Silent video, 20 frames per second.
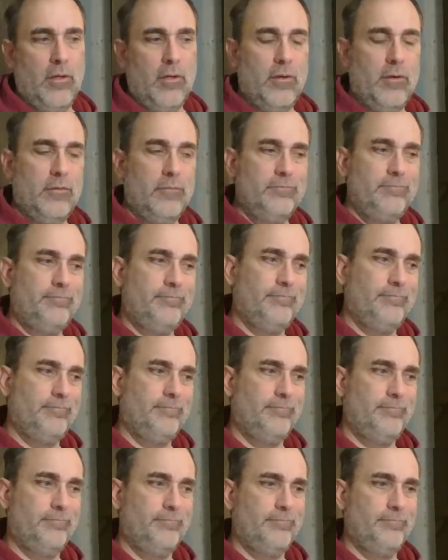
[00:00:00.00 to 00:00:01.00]

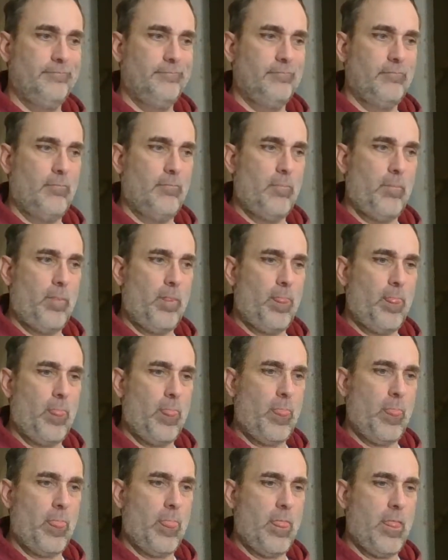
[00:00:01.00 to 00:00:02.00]

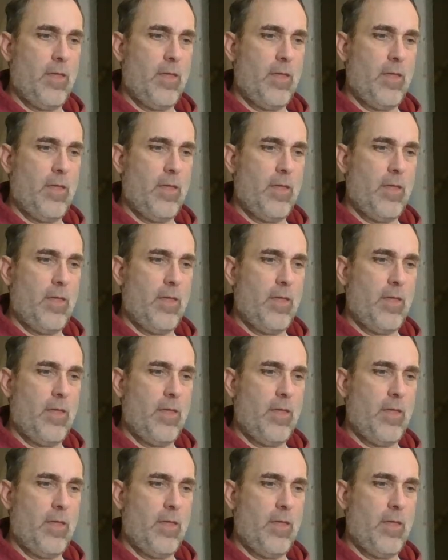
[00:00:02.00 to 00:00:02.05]
Nobody speaks.